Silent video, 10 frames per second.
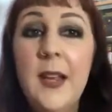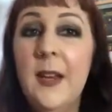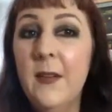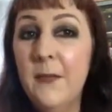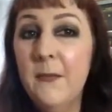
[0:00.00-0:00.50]
I
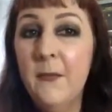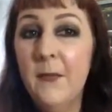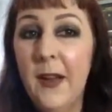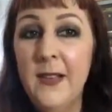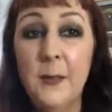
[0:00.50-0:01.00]
can
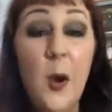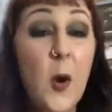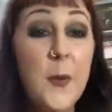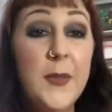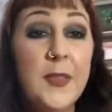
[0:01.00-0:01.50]
find some
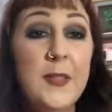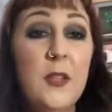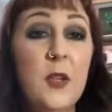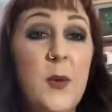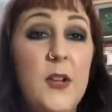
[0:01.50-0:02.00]
hope in this
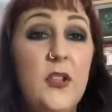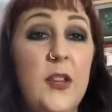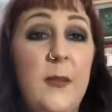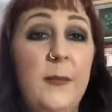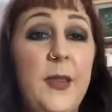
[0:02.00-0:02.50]

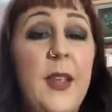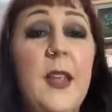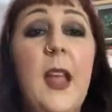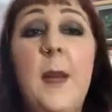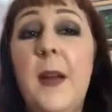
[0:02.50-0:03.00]
situation.
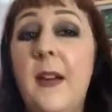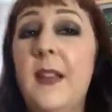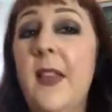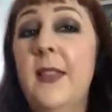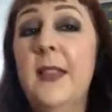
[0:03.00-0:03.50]
I'm not going
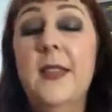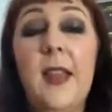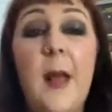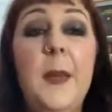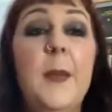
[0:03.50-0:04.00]
to let this
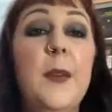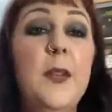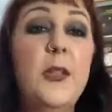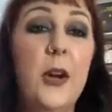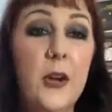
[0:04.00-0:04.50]
stop me. I'm going
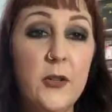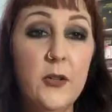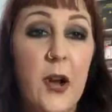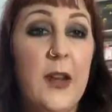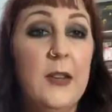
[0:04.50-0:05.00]
to start
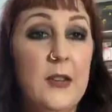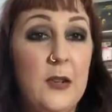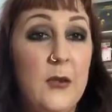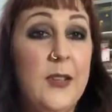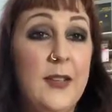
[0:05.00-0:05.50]
trying to
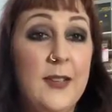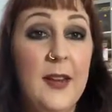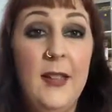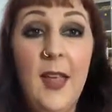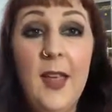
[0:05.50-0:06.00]
do things that
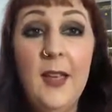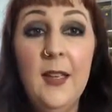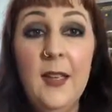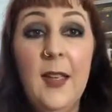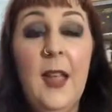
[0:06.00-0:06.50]
I
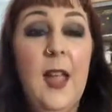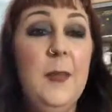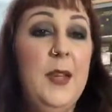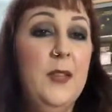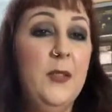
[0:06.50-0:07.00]
like. And
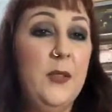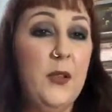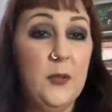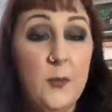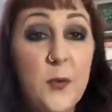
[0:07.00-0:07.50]
because you
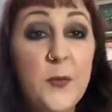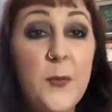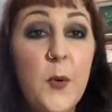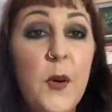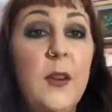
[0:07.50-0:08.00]
start to move
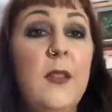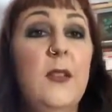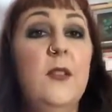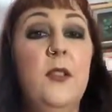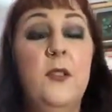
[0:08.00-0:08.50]
more, then
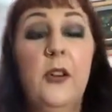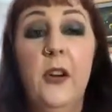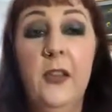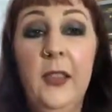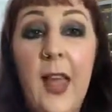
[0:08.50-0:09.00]
you start to
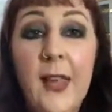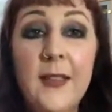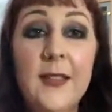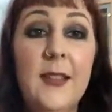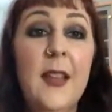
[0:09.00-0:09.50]
hurt
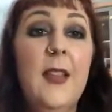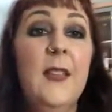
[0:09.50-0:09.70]
less.